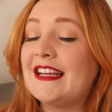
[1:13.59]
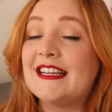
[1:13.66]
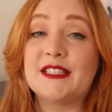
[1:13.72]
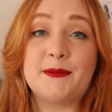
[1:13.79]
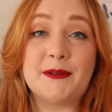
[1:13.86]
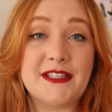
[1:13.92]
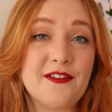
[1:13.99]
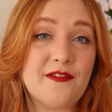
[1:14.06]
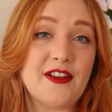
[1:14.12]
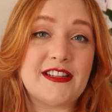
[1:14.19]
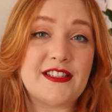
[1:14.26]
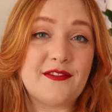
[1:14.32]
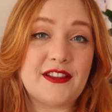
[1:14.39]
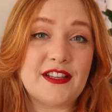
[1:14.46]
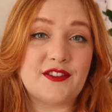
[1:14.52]

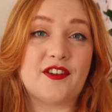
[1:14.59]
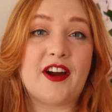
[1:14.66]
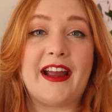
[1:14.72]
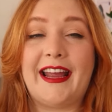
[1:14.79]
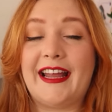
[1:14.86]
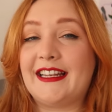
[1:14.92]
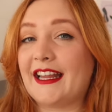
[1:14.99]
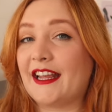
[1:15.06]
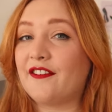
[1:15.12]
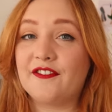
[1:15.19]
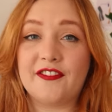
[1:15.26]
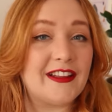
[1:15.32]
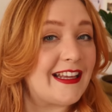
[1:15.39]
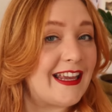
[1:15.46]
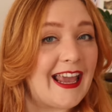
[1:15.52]
specifics of this right and like
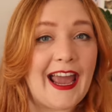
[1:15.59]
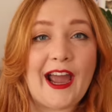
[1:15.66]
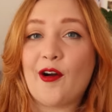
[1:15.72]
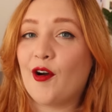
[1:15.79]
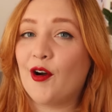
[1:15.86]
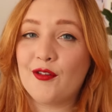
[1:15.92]
filling it out